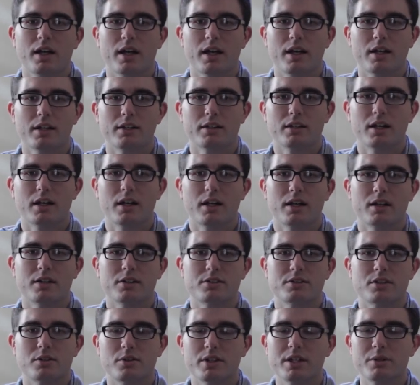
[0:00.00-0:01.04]
And uh,
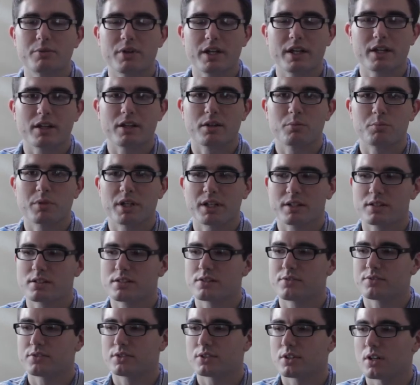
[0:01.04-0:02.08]
so anyway, back to
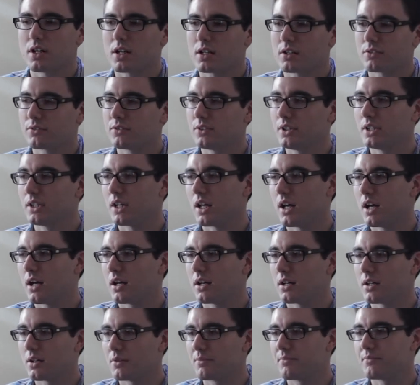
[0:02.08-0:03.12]
the photography.
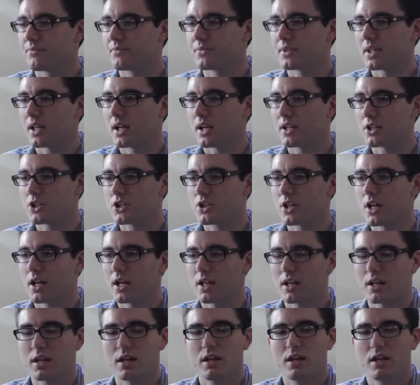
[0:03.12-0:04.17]
Um, I
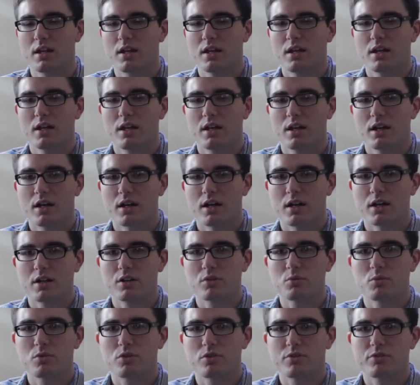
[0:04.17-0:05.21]
shot
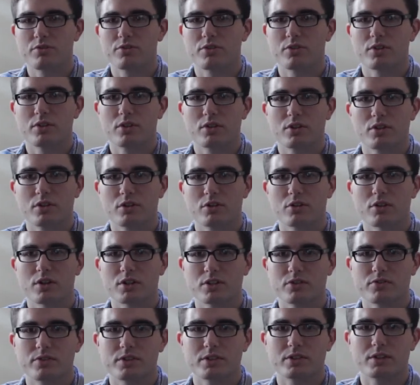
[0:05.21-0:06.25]
Iron Wolf
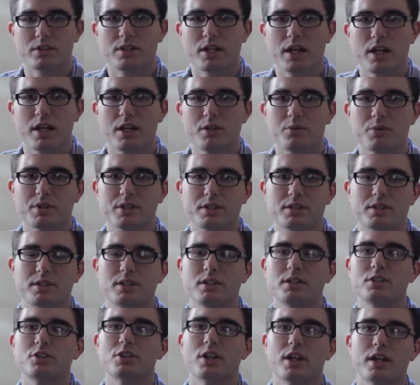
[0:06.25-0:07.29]
CrossFit today with
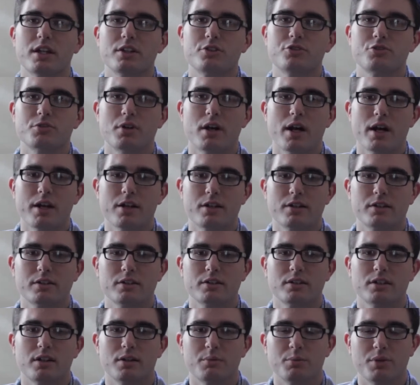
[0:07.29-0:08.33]
T J Dreyer,
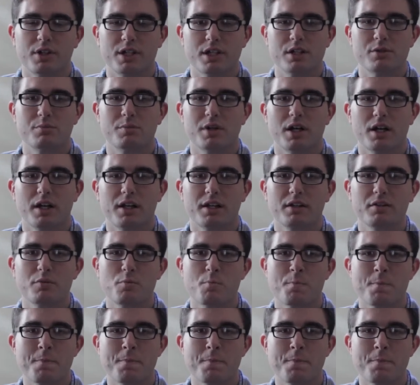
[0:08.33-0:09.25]
a buddy of mine,